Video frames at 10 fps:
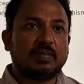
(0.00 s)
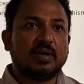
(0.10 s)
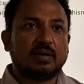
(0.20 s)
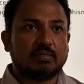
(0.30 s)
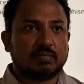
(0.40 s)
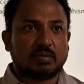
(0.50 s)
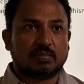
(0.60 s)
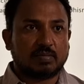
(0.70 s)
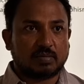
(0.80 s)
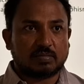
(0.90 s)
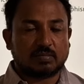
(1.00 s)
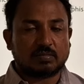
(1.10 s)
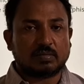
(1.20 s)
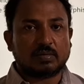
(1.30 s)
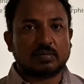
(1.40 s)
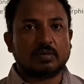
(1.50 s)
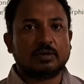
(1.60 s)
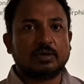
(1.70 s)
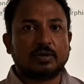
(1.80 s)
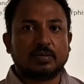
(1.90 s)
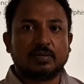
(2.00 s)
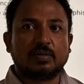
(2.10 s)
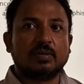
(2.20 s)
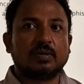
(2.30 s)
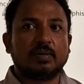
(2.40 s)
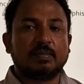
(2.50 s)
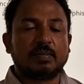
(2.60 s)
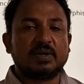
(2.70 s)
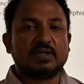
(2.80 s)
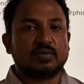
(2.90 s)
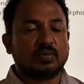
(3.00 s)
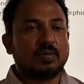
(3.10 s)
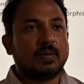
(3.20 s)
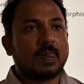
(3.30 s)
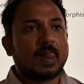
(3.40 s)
be your published soon.